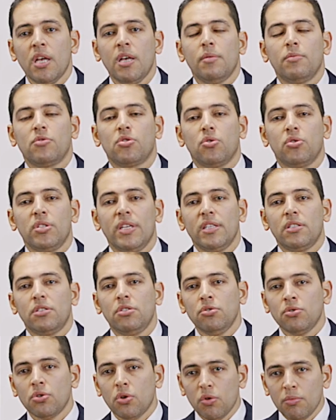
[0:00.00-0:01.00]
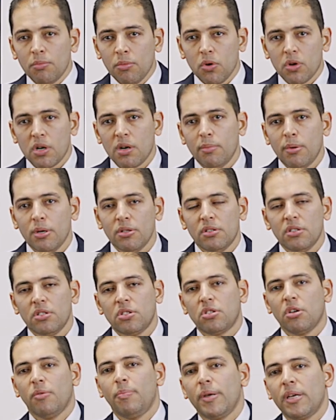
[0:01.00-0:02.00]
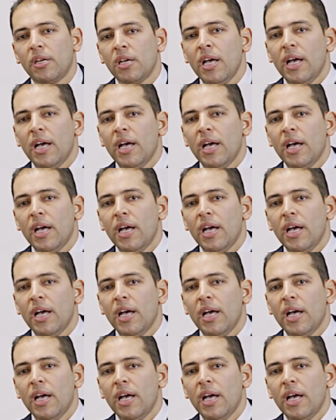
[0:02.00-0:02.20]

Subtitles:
so that you know more about this topic.